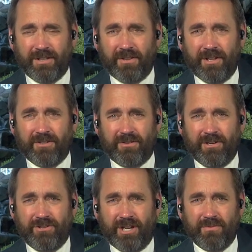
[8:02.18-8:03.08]
that the
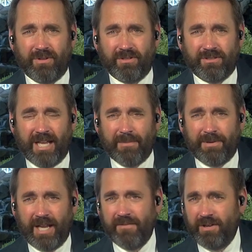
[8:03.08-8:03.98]
Attorney General
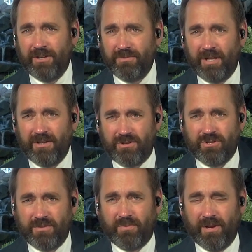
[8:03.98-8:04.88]
happened to have a good
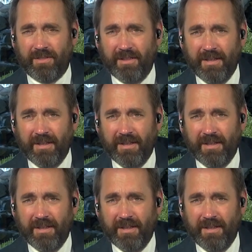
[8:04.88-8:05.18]
relationship with.